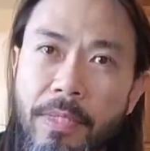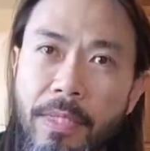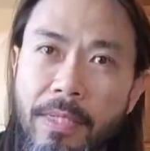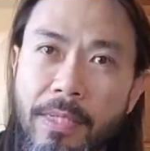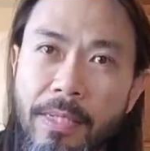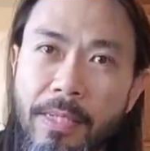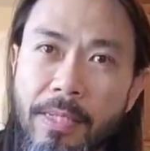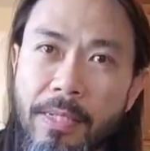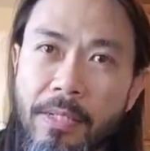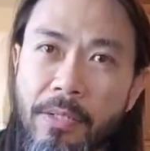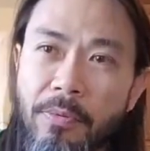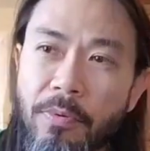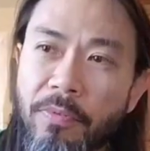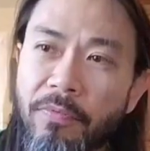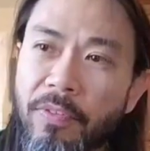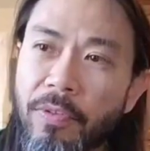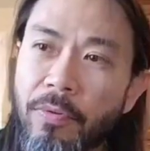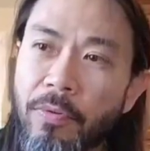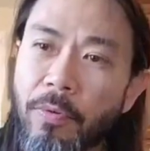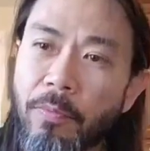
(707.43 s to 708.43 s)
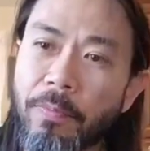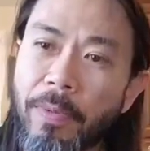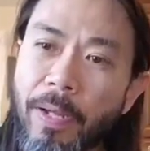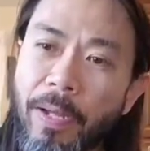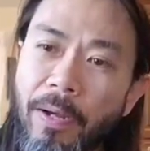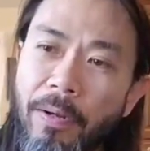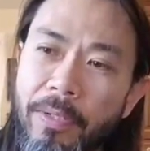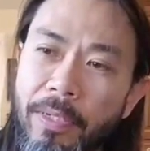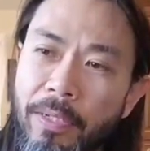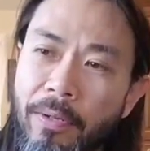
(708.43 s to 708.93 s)
Since this is a review
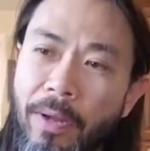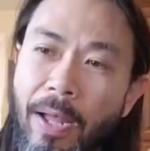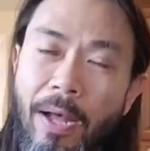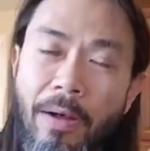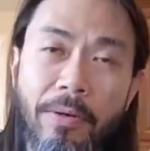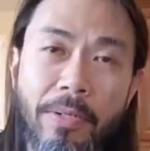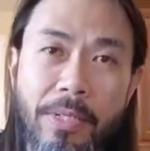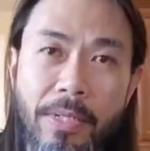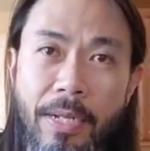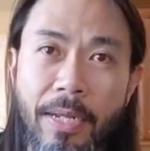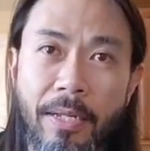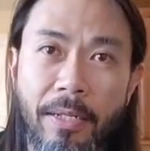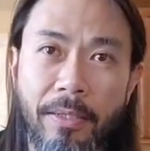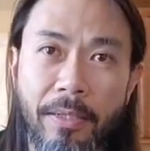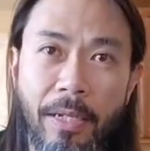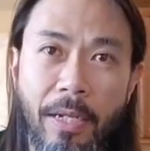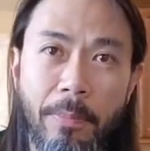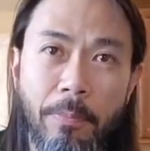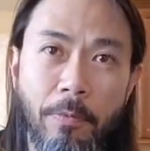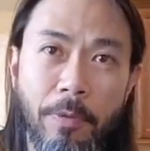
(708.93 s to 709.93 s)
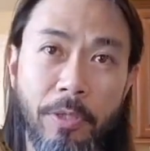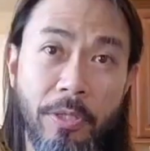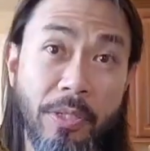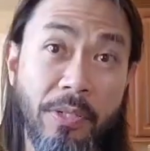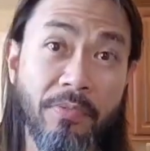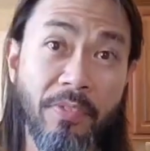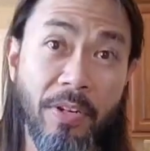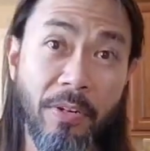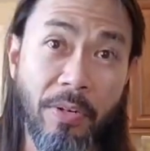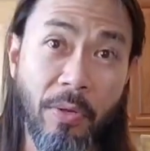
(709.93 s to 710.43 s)
about, how is it held up, which
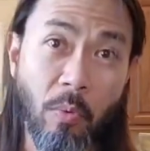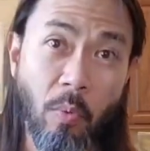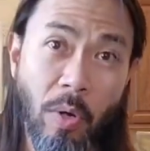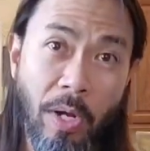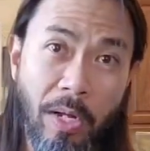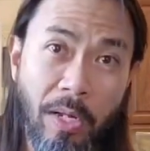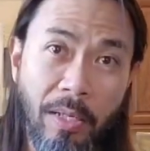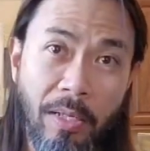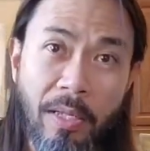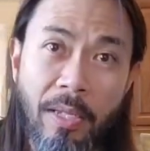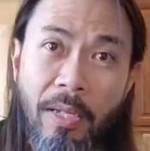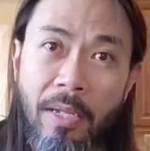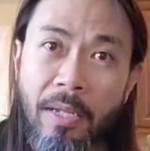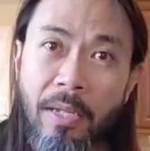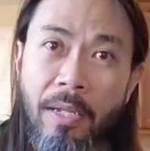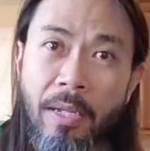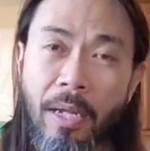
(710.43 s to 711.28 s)
is very well,